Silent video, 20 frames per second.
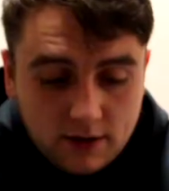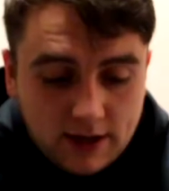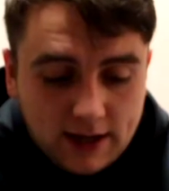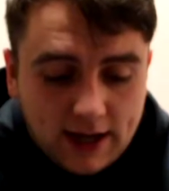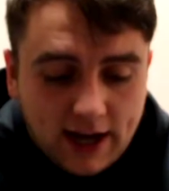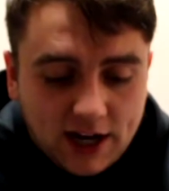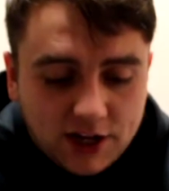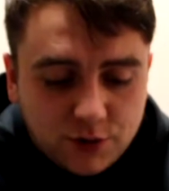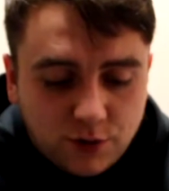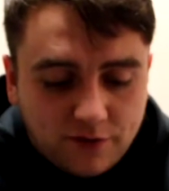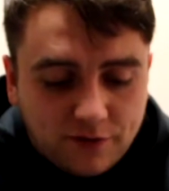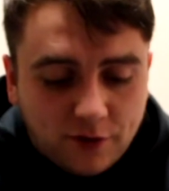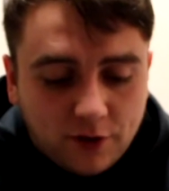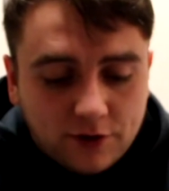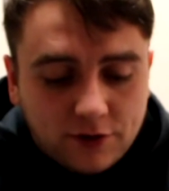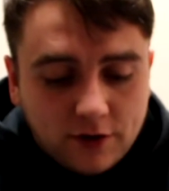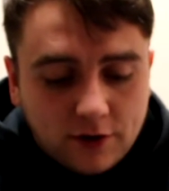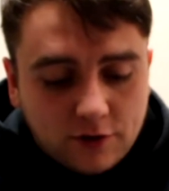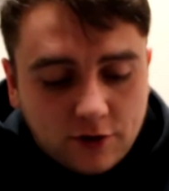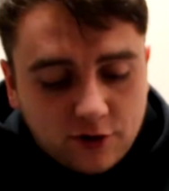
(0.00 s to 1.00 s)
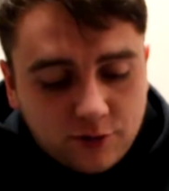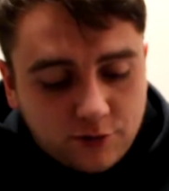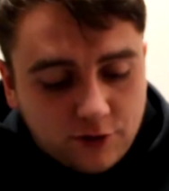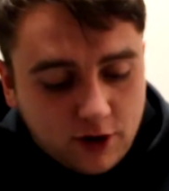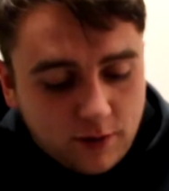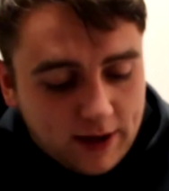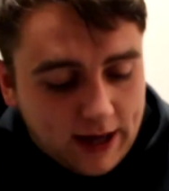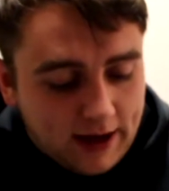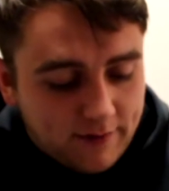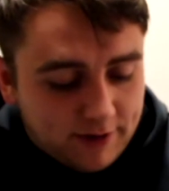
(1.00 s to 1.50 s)
The actual full-size Christmas
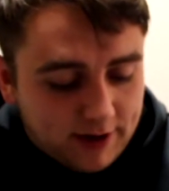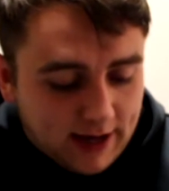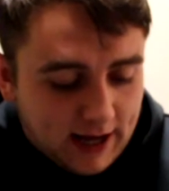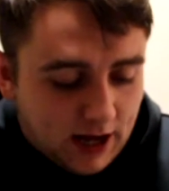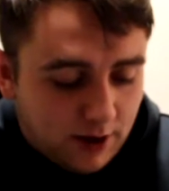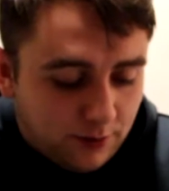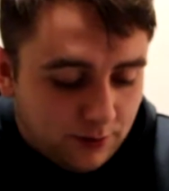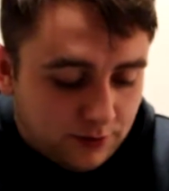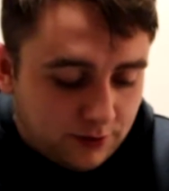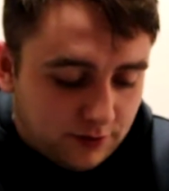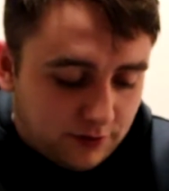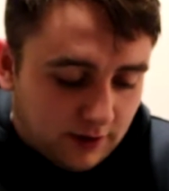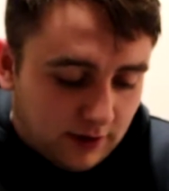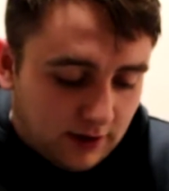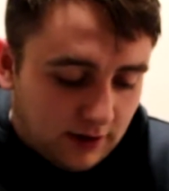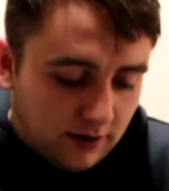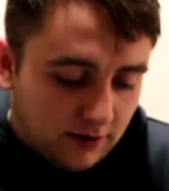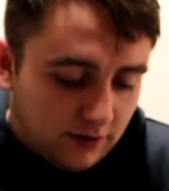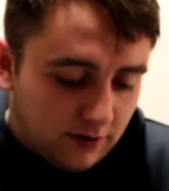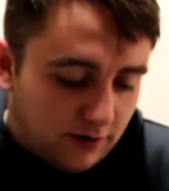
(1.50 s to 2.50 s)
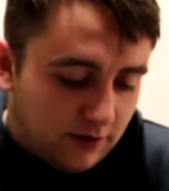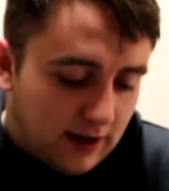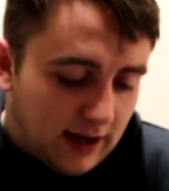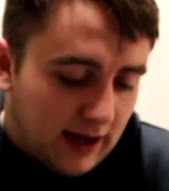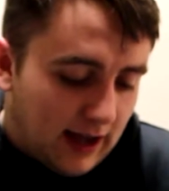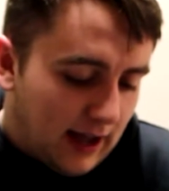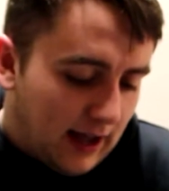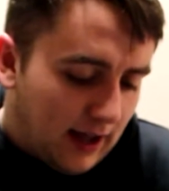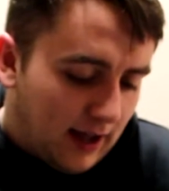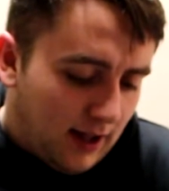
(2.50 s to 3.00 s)
tree we have in the house is
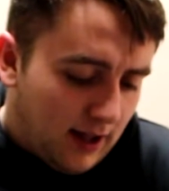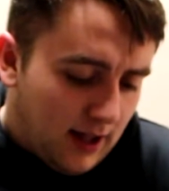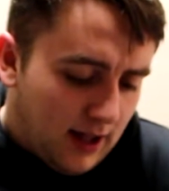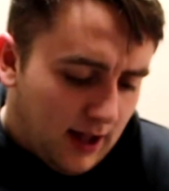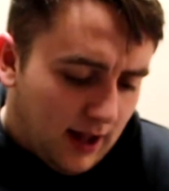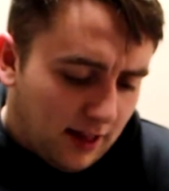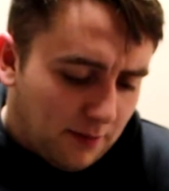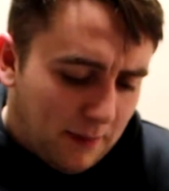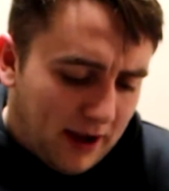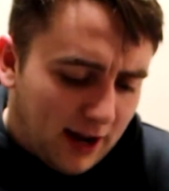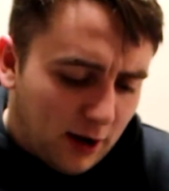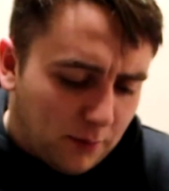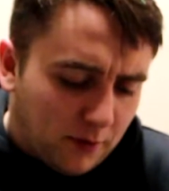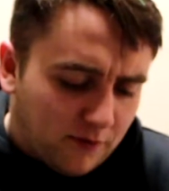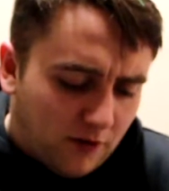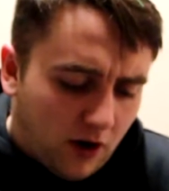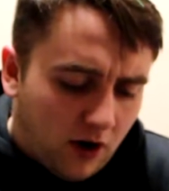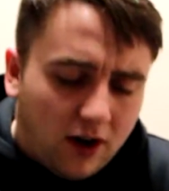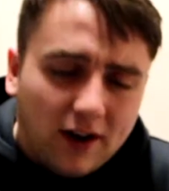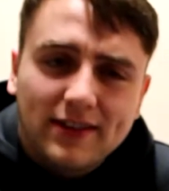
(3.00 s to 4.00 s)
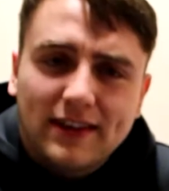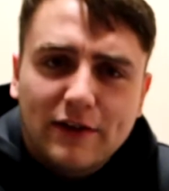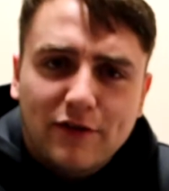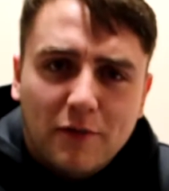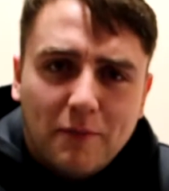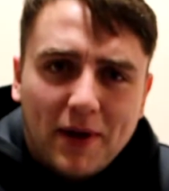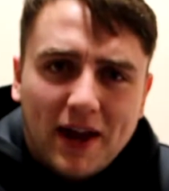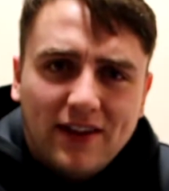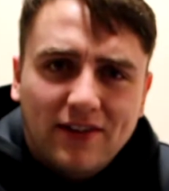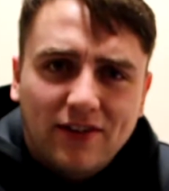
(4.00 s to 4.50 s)
it's made up of all
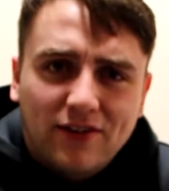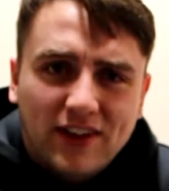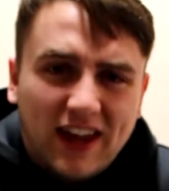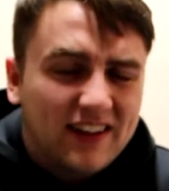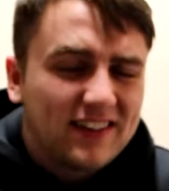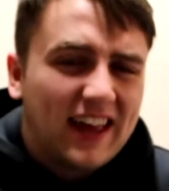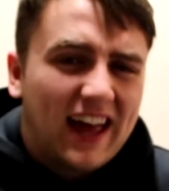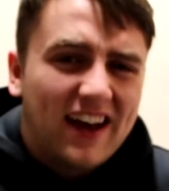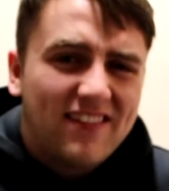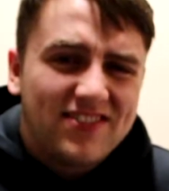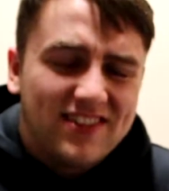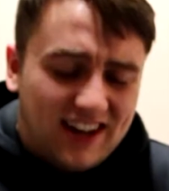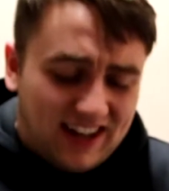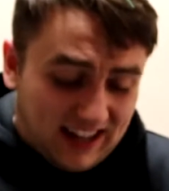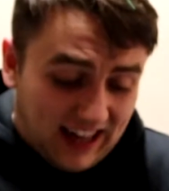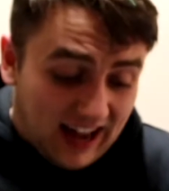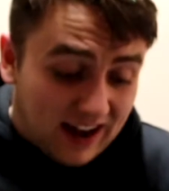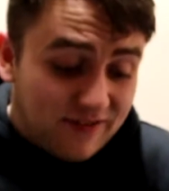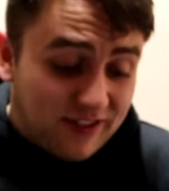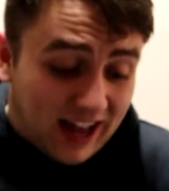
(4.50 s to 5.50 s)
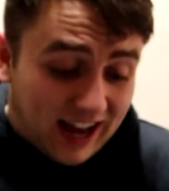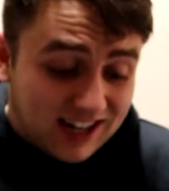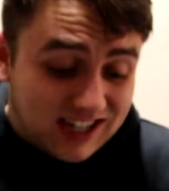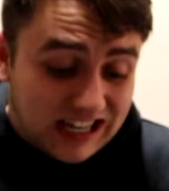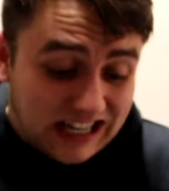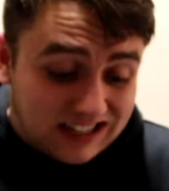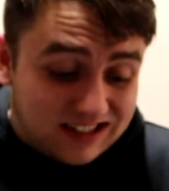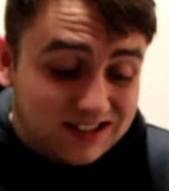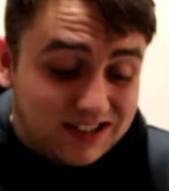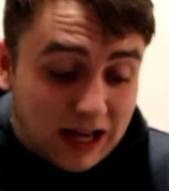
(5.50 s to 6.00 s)
different pieces. You have to
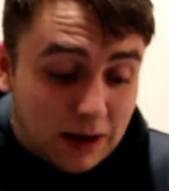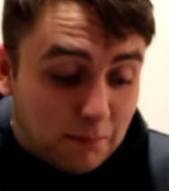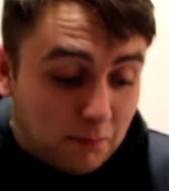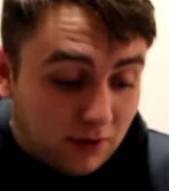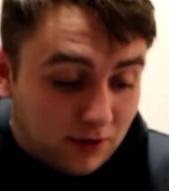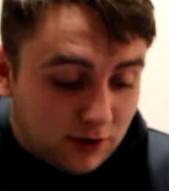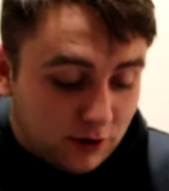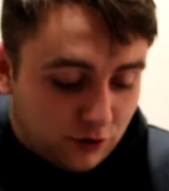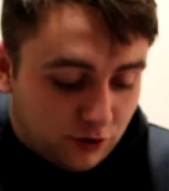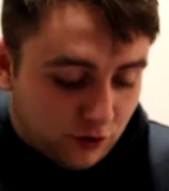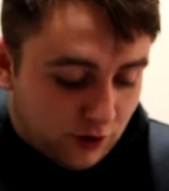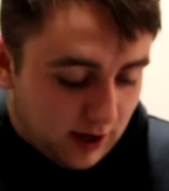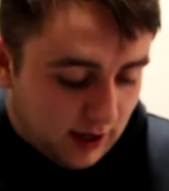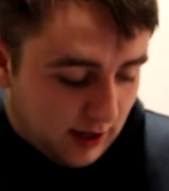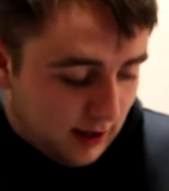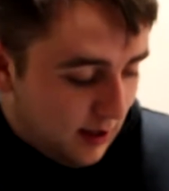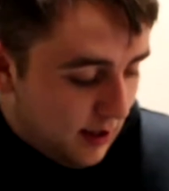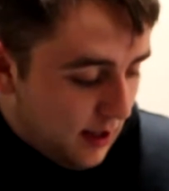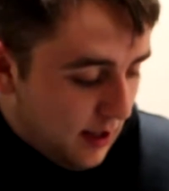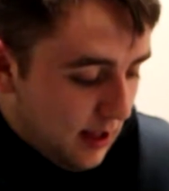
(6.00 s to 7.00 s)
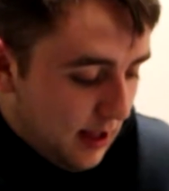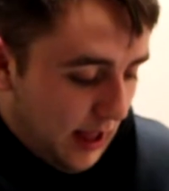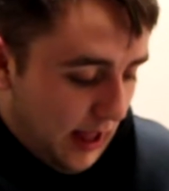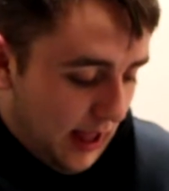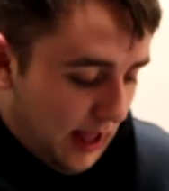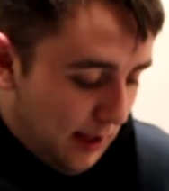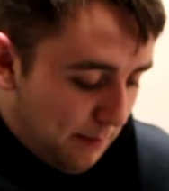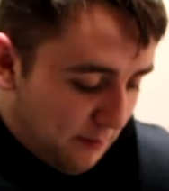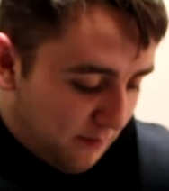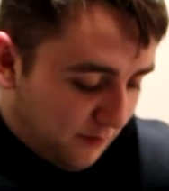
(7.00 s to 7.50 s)
actually assemble the tree
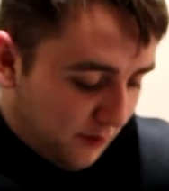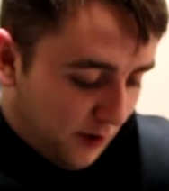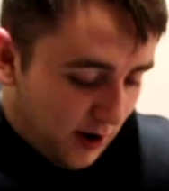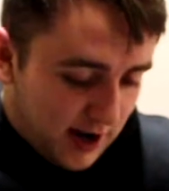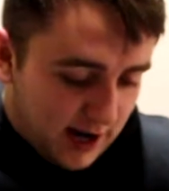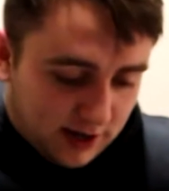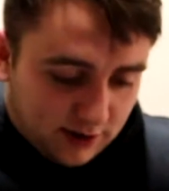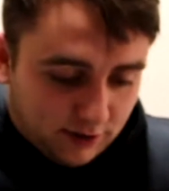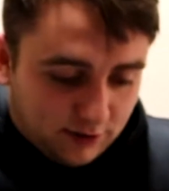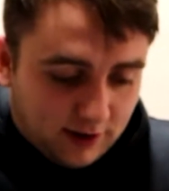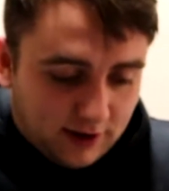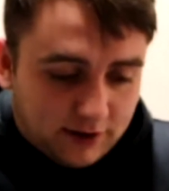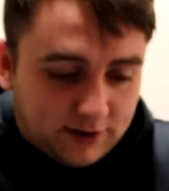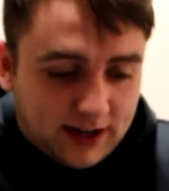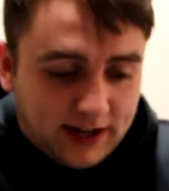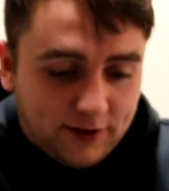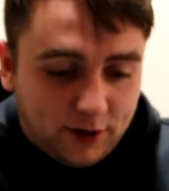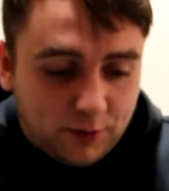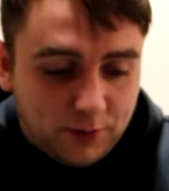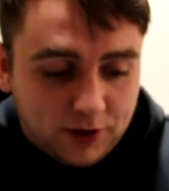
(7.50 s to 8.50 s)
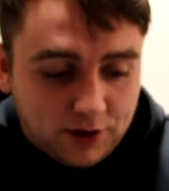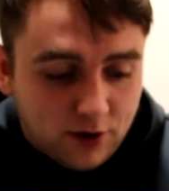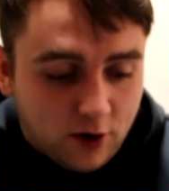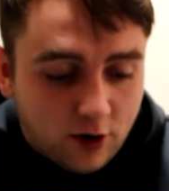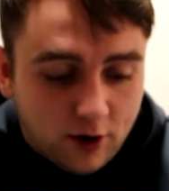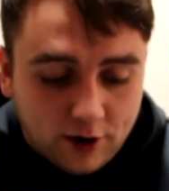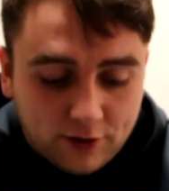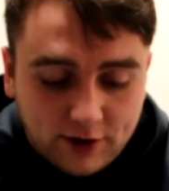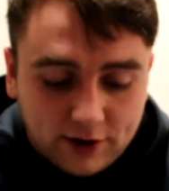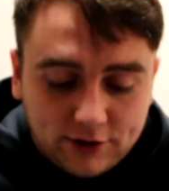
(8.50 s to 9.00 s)
before you can just like stand it up in the
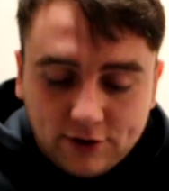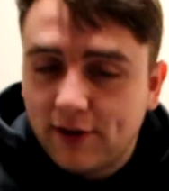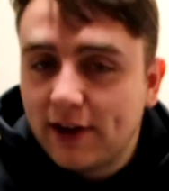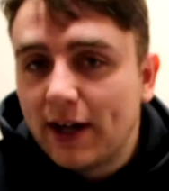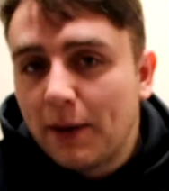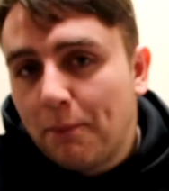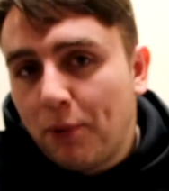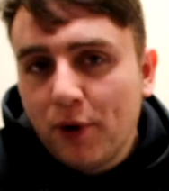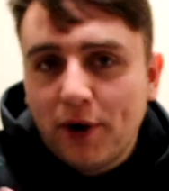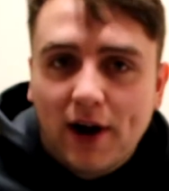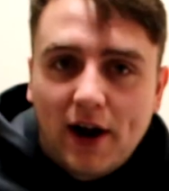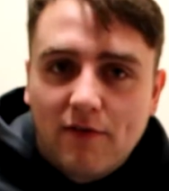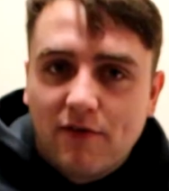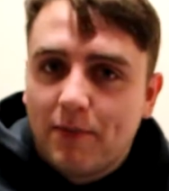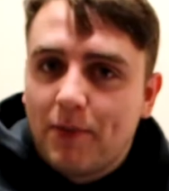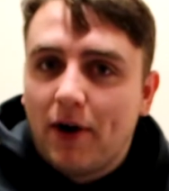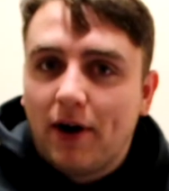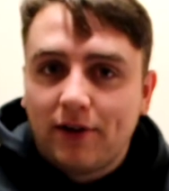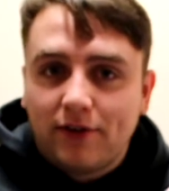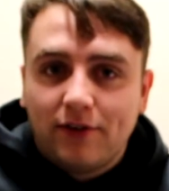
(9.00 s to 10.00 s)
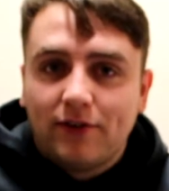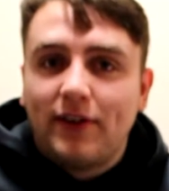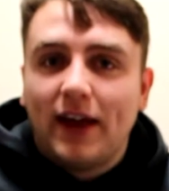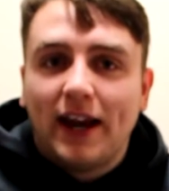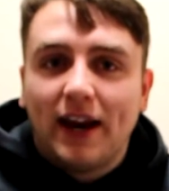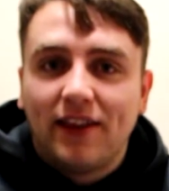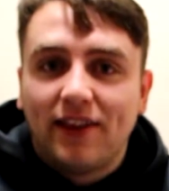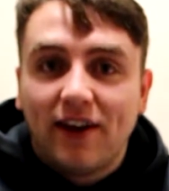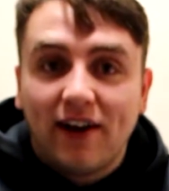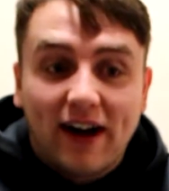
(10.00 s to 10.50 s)
corner. It's not just like you pull it out of a box and
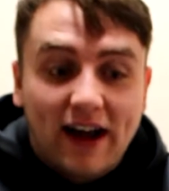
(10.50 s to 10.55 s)
stand it there.